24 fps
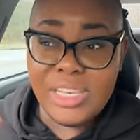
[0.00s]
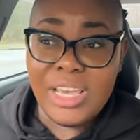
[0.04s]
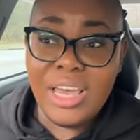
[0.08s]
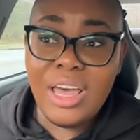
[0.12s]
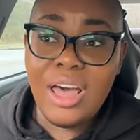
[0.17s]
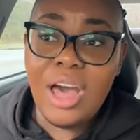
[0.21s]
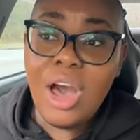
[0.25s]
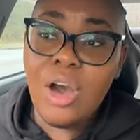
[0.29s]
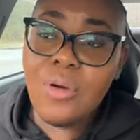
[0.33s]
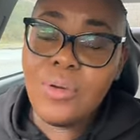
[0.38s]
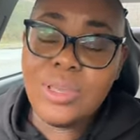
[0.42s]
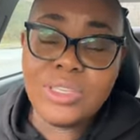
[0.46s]

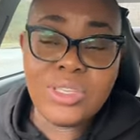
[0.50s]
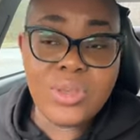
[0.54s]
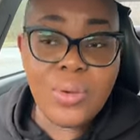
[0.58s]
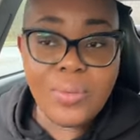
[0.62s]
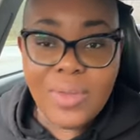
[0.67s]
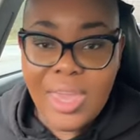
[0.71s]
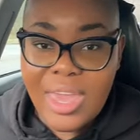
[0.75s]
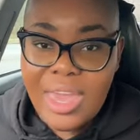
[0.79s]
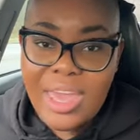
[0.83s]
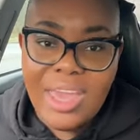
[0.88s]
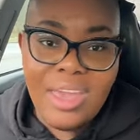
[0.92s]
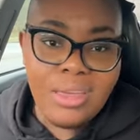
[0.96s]
to, oh,
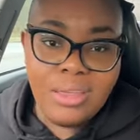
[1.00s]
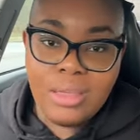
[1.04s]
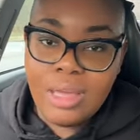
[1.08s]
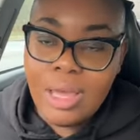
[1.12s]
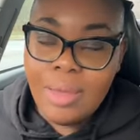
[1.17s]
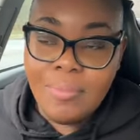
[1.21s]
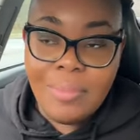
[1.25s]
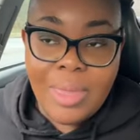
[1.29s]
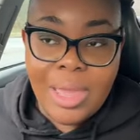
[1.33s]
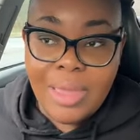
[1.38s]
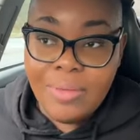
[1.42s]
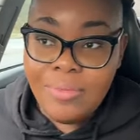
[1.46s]
it's
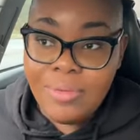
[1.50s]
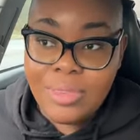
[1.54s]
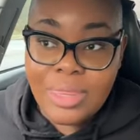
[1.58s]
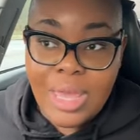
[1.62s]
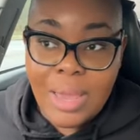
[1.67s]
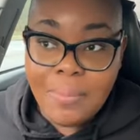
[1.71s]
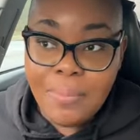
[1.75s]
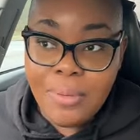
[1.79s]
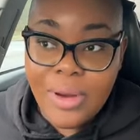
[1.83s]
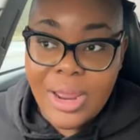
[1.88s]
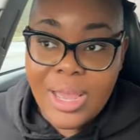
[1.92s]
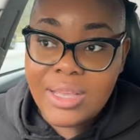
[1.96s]
okay, I'm not
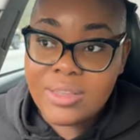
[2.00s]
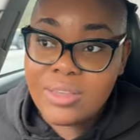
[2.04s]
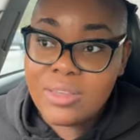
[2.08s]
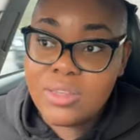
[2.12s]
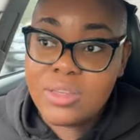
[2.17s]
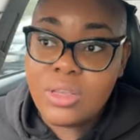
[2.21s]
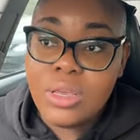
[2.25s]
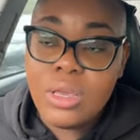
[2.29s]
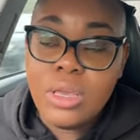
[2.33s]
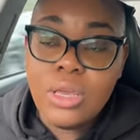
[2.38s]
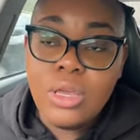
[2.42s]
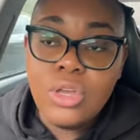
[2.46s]
even that
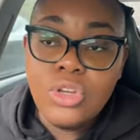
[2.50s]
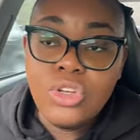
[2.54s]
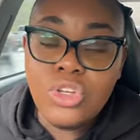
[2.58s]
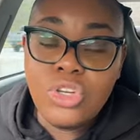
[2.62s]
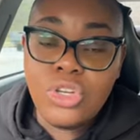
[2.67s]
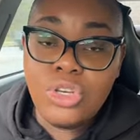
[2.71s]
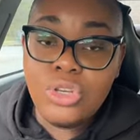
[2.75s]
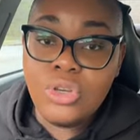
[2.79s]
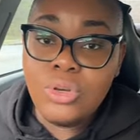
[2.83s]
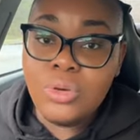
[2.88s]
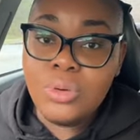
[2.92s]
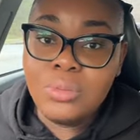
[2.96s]
pressed,
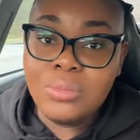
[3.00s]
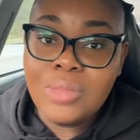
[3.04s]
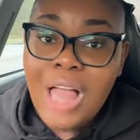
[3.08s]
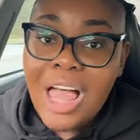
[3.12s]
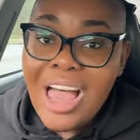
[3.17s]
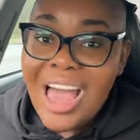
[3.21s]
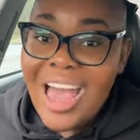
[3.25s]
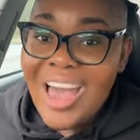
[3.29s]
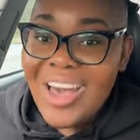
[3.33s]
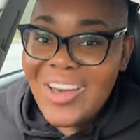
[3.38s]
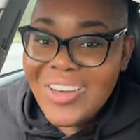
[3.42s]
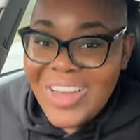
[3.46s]
to,
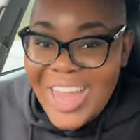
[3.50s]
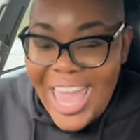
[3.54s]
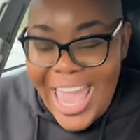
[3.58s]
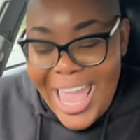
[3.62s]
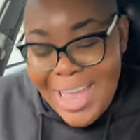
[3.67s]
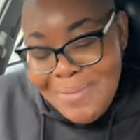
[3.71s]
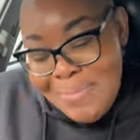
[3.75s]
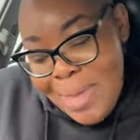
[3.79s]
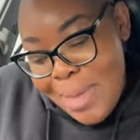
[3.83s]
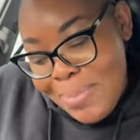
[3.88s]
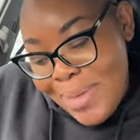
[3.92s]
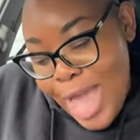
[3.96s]

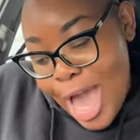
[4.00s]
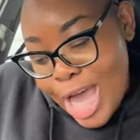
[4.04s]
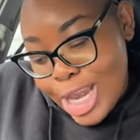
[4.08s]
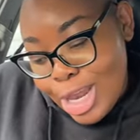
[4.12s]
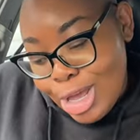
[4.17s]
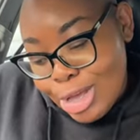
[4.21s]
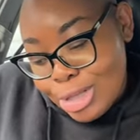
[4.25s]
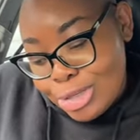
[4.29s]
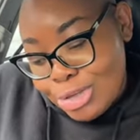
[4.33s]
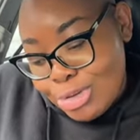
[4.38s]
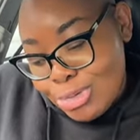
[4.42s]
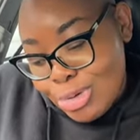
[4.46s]
okay, maybe
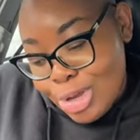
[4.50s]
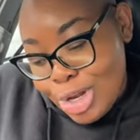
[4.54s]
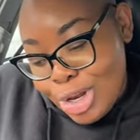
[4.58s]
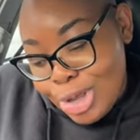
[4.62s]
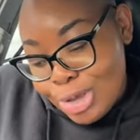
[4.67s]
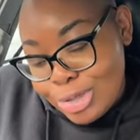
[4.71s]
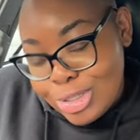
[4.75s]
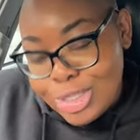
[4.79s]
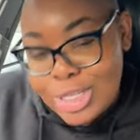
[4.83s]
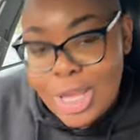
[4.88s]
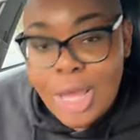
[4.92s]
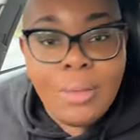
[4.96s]
I'll do
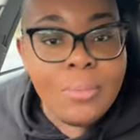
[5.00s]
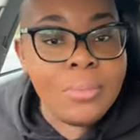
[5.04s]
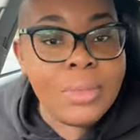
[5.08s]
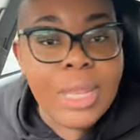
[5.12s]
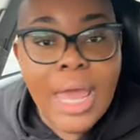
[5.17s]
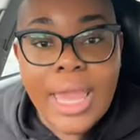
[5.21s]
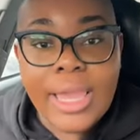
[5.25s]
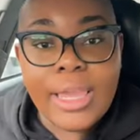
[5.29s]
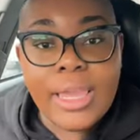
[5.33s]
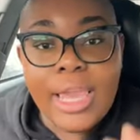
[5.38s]
a little something.